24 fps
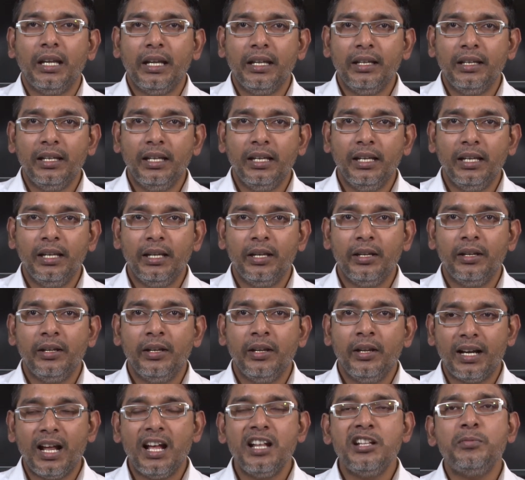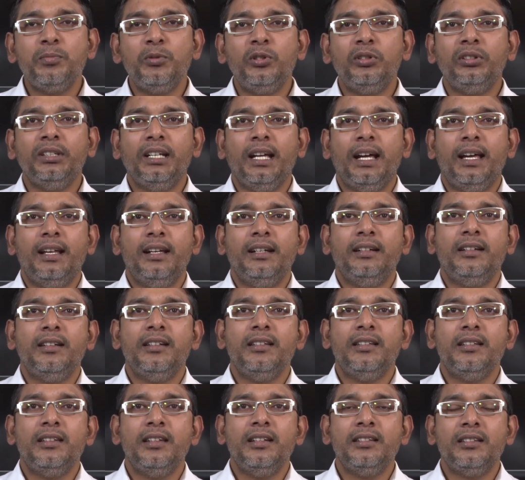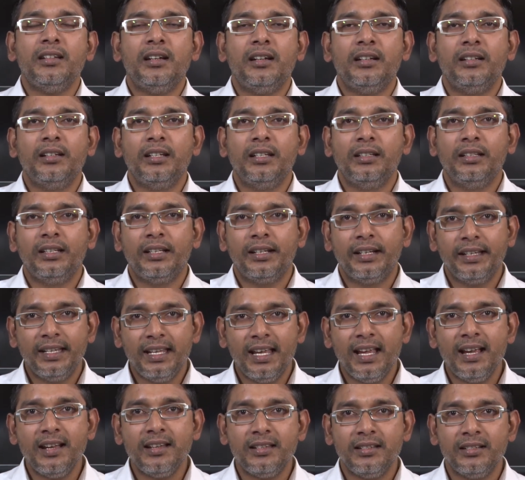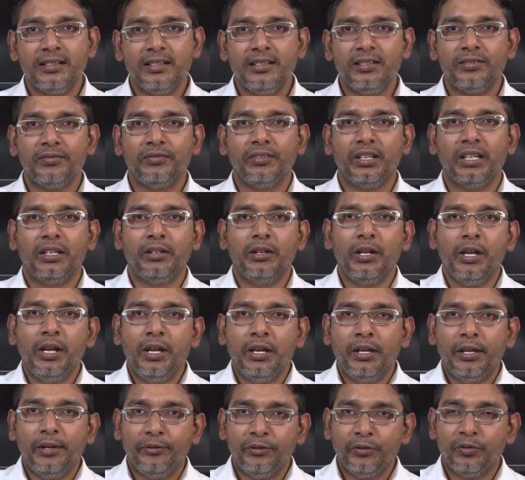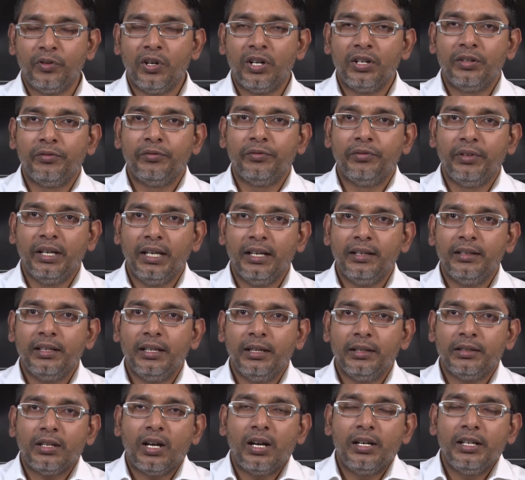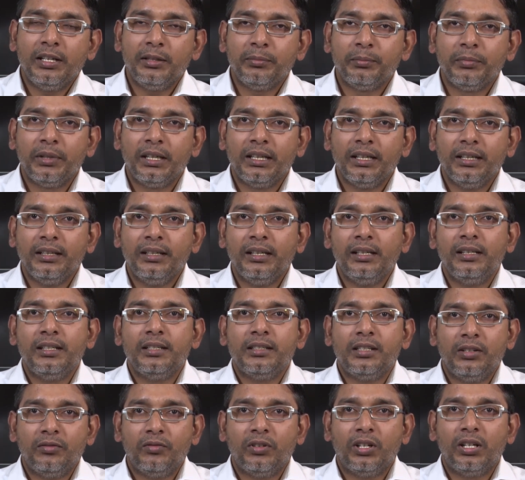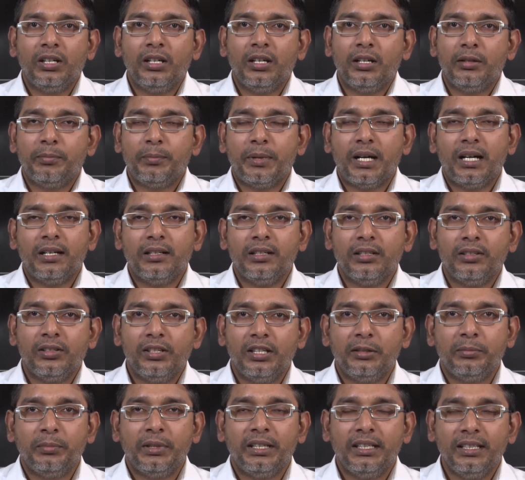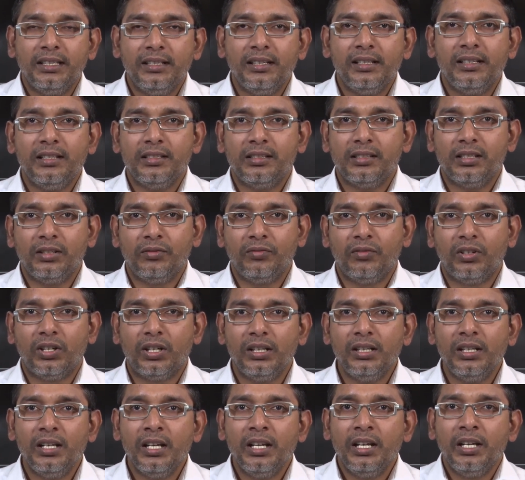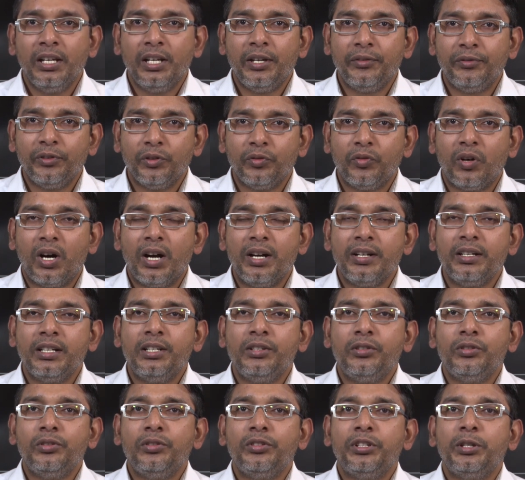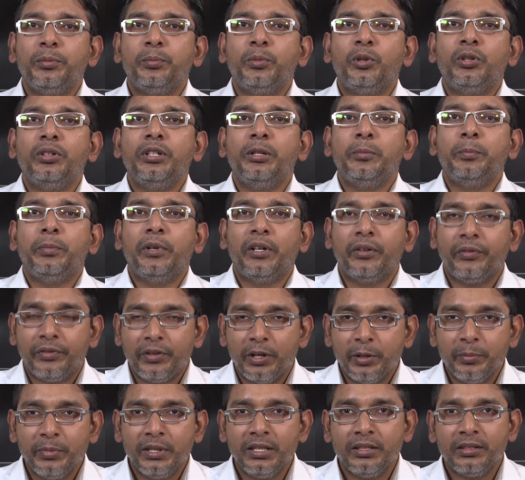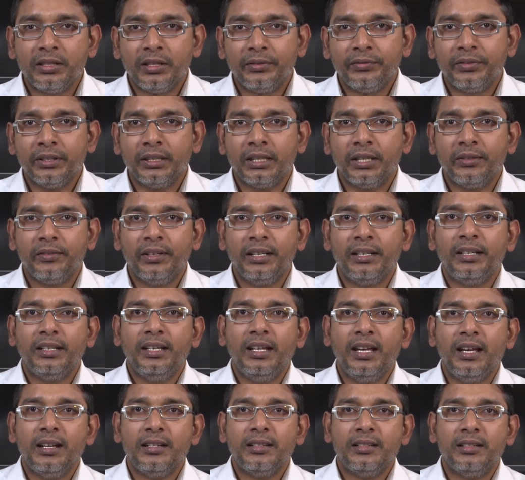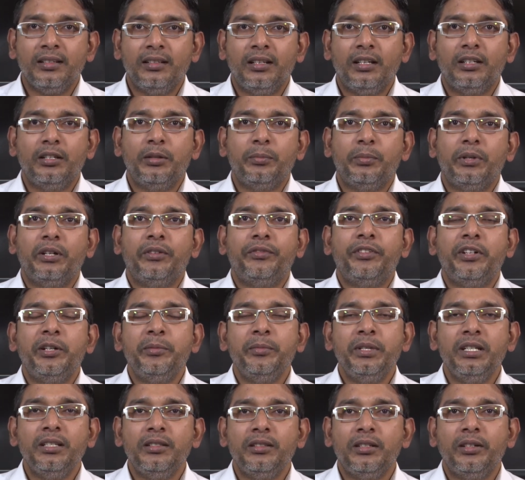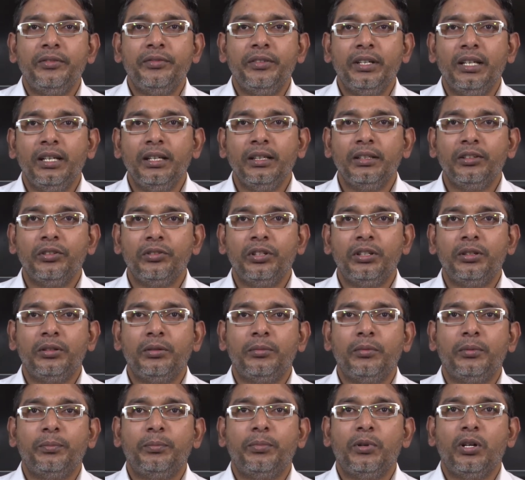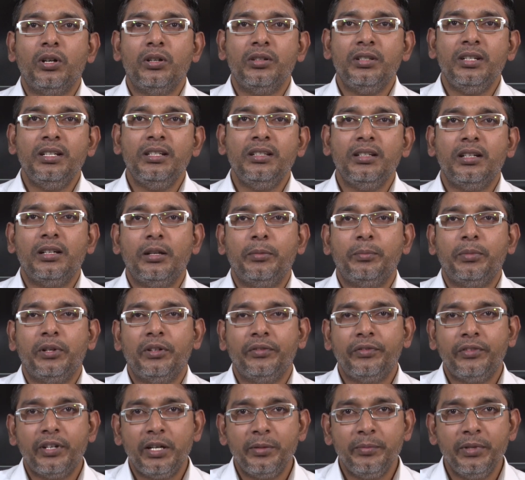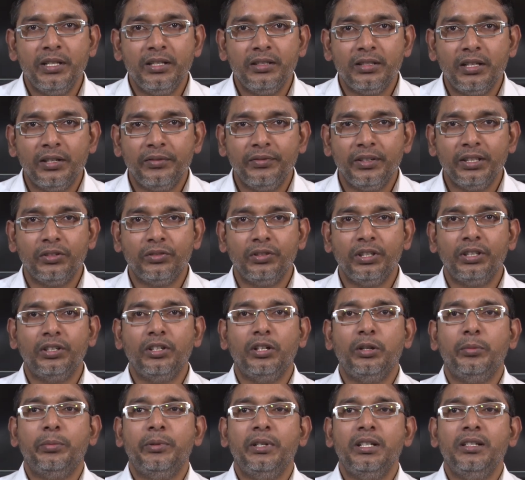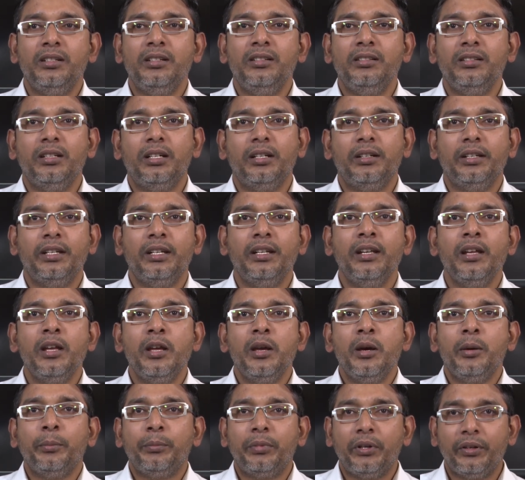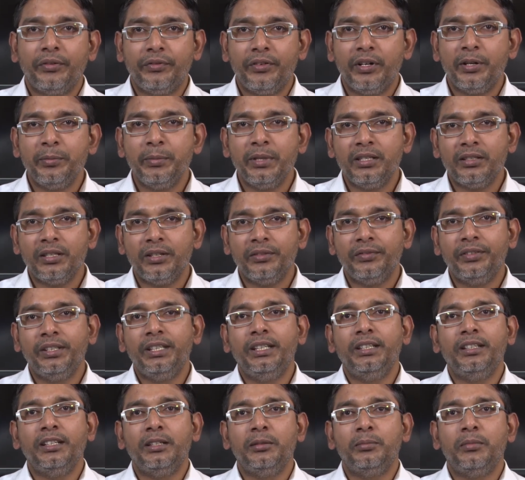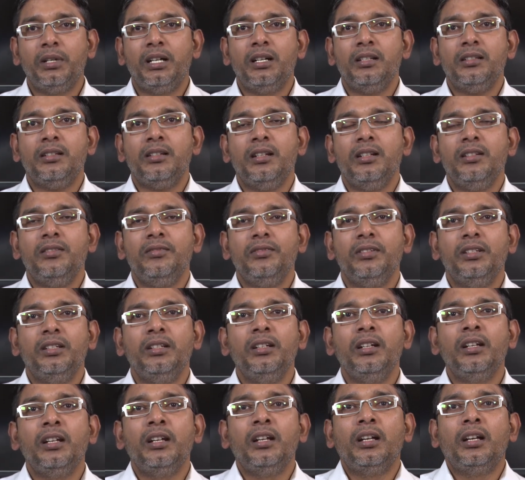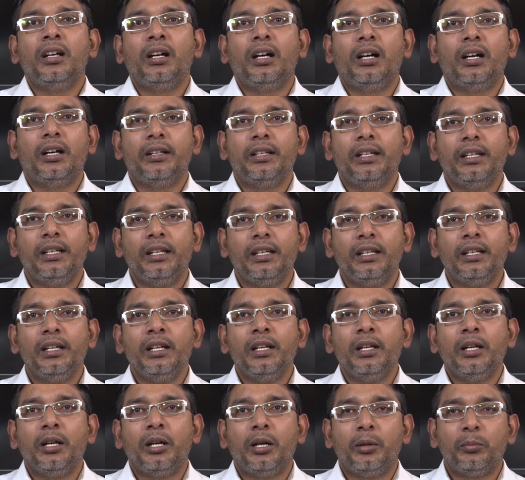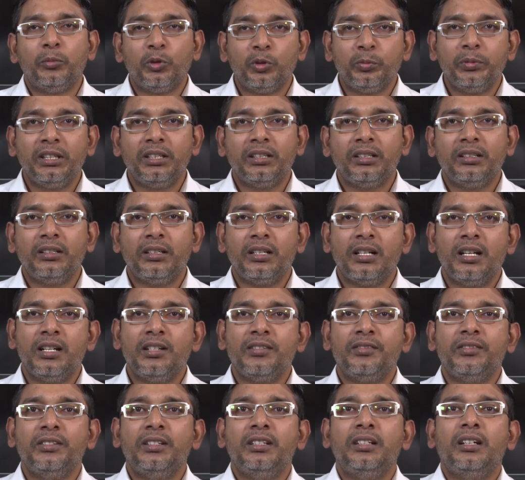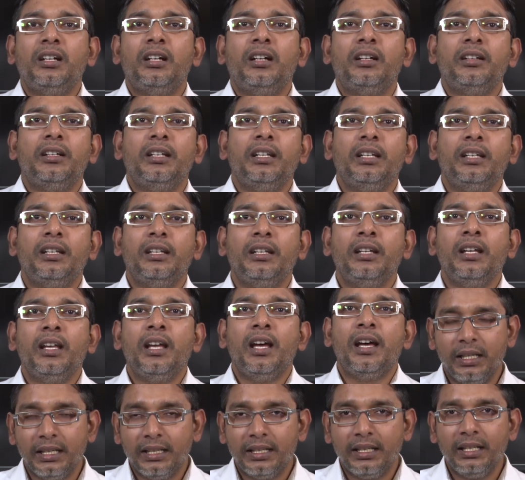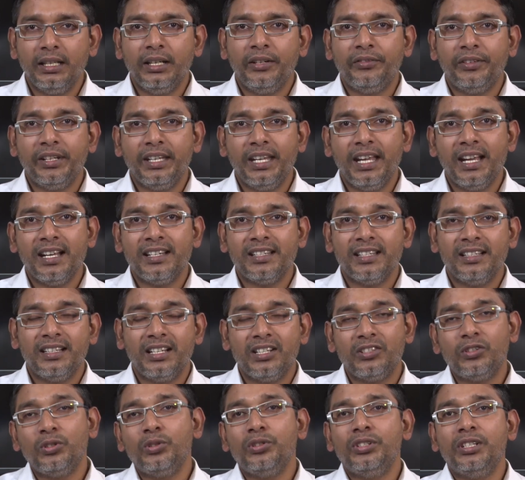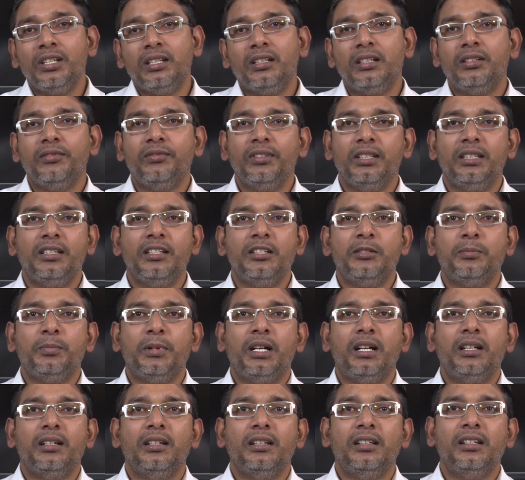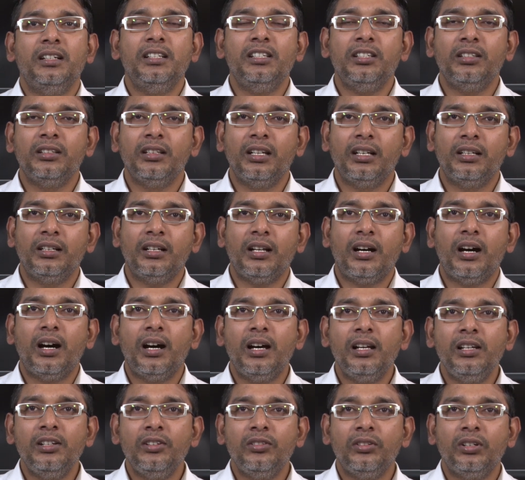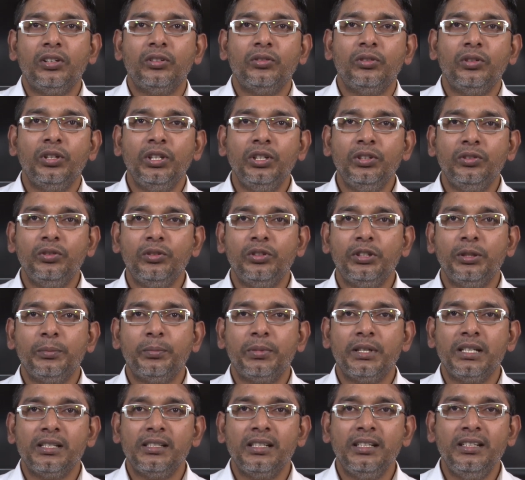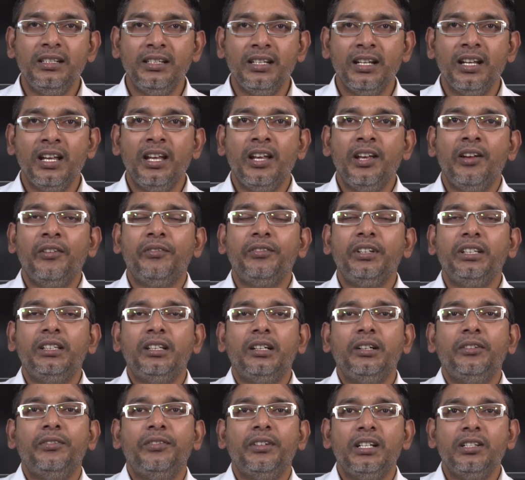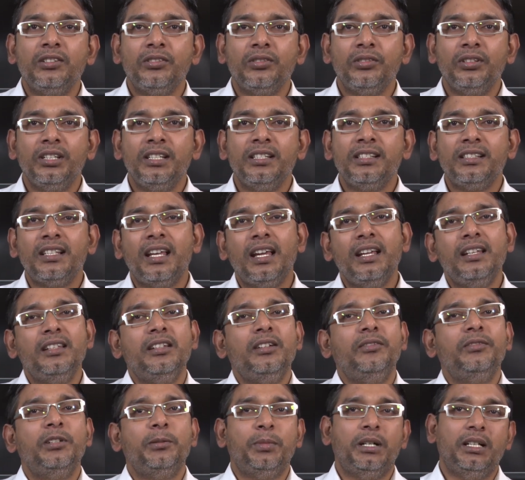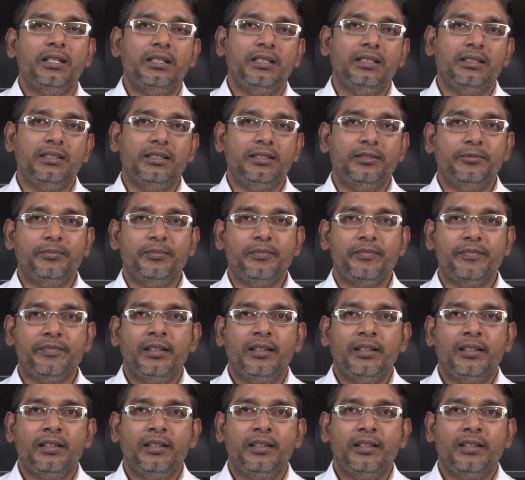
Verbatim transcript: in the transport characteristics or in the reactions where if you want where the solid material is involved or particulate material is involved, if you wanted to report the performance of a given reaction or the performance of a unit process or a performance of a unit operations or the performance of heat and mass transfer or the uh, momentum transfer or the degree of reaction associated with these particles that all you are going to represent with reference to the size of the particle